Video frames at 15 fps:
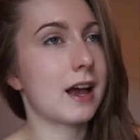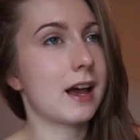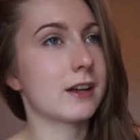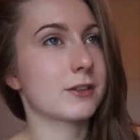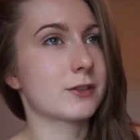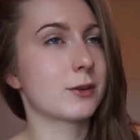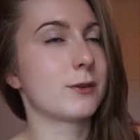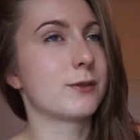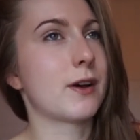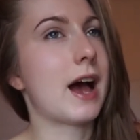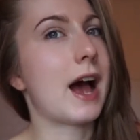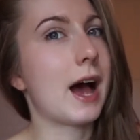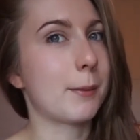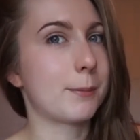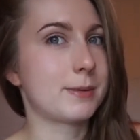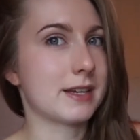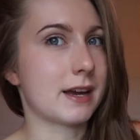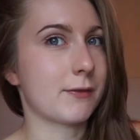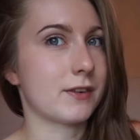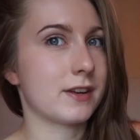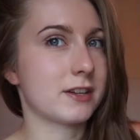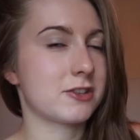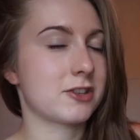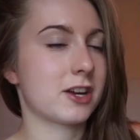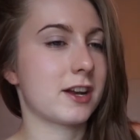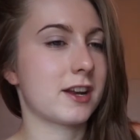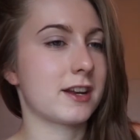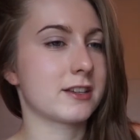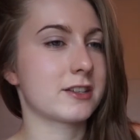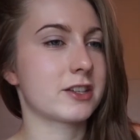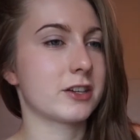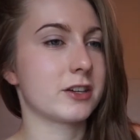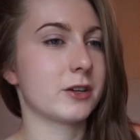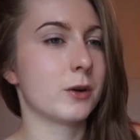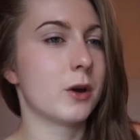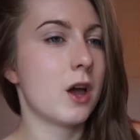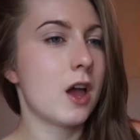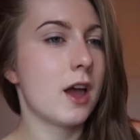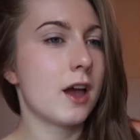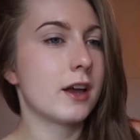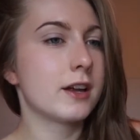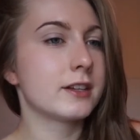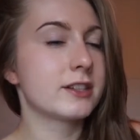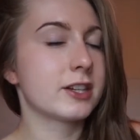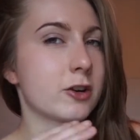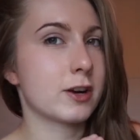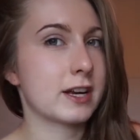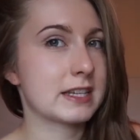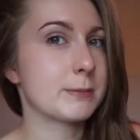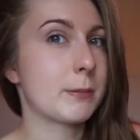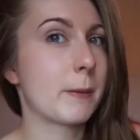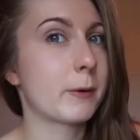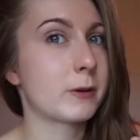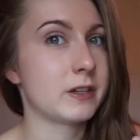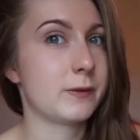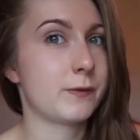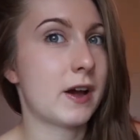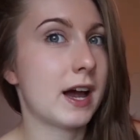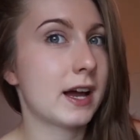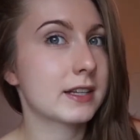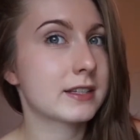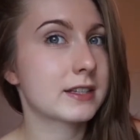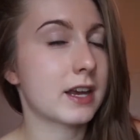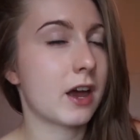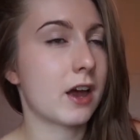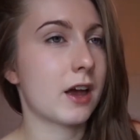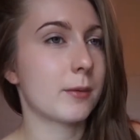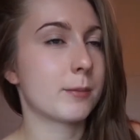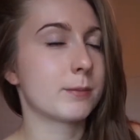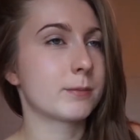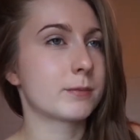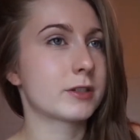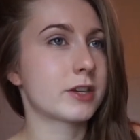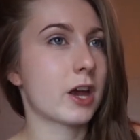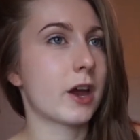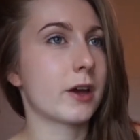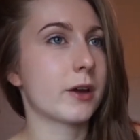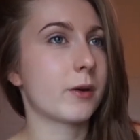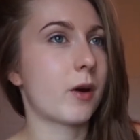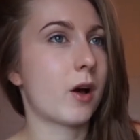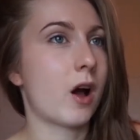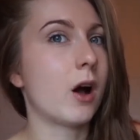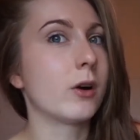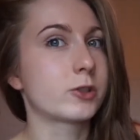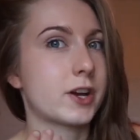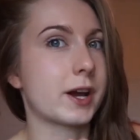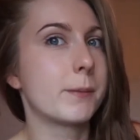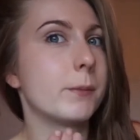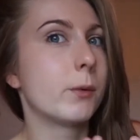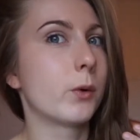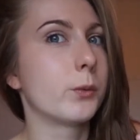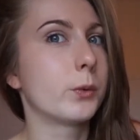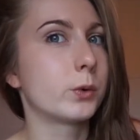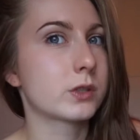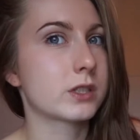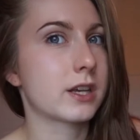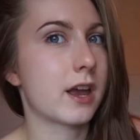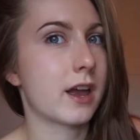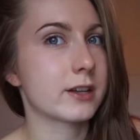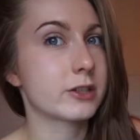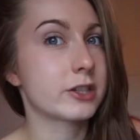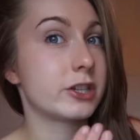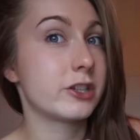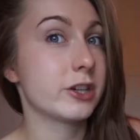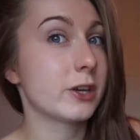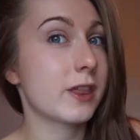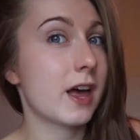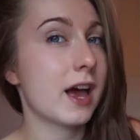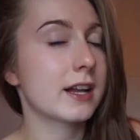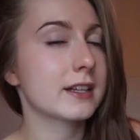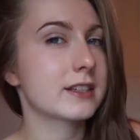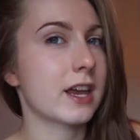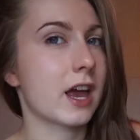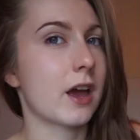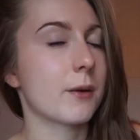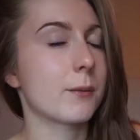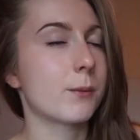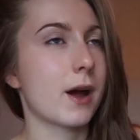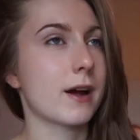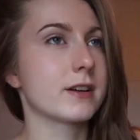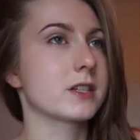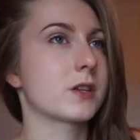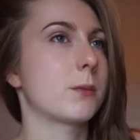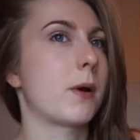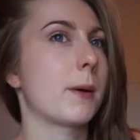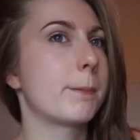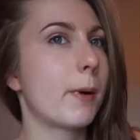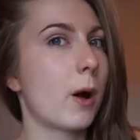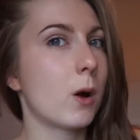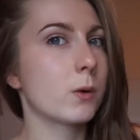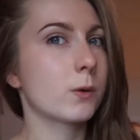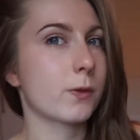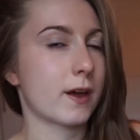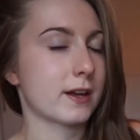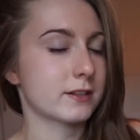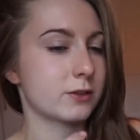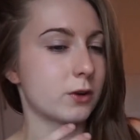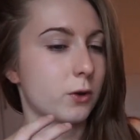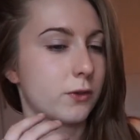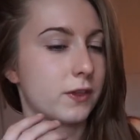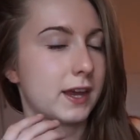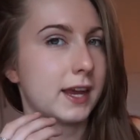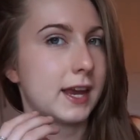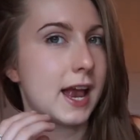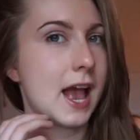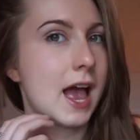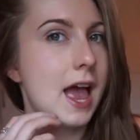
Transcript: sort of ab definition and to decrease my body fat, so I'll drink more water to do that, whereas on my bulk that's not the